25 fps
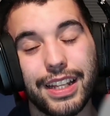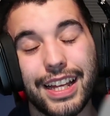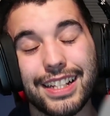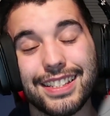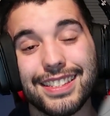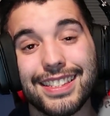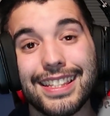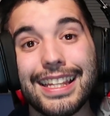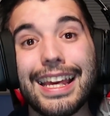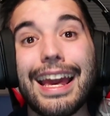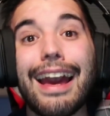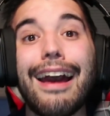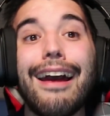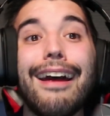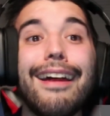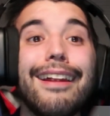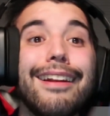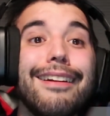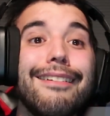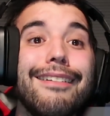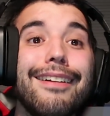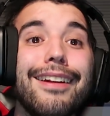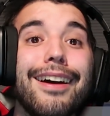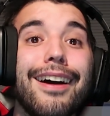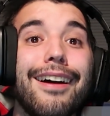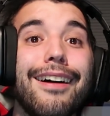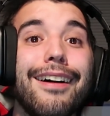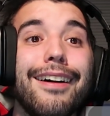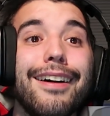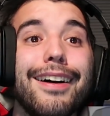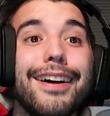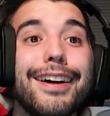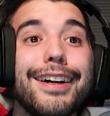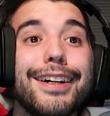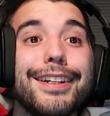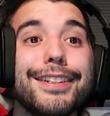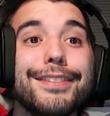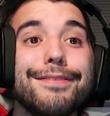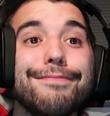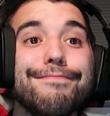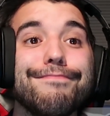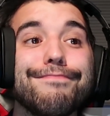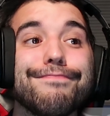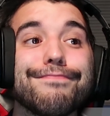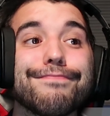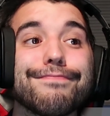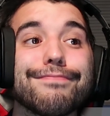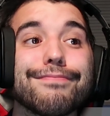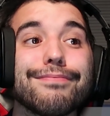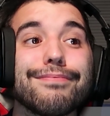And that's the end.
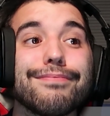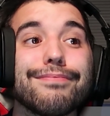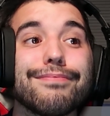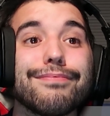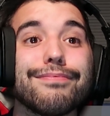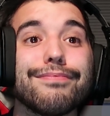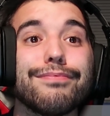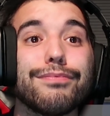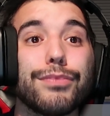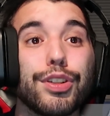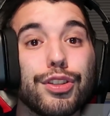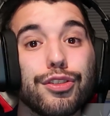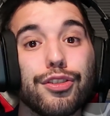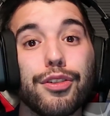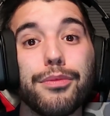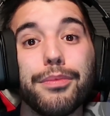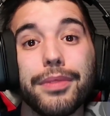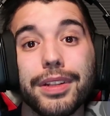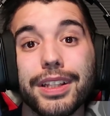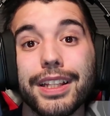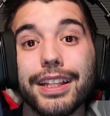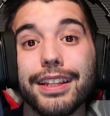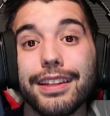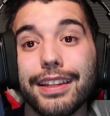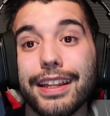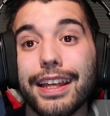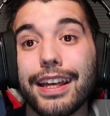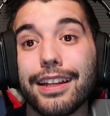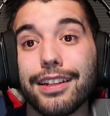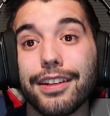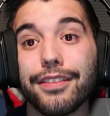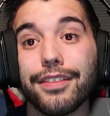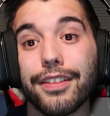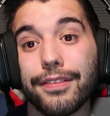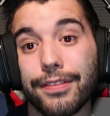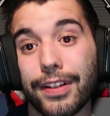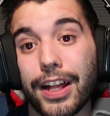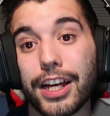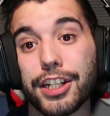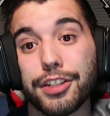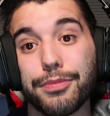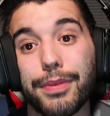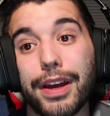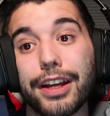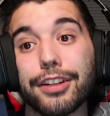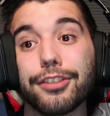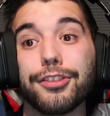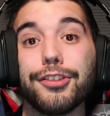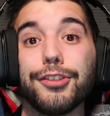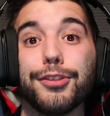Presumably the end of the
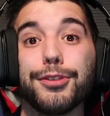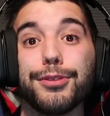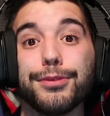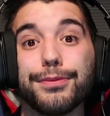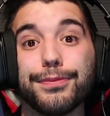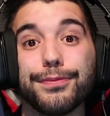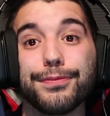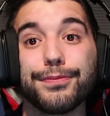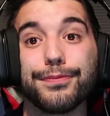flashback, too.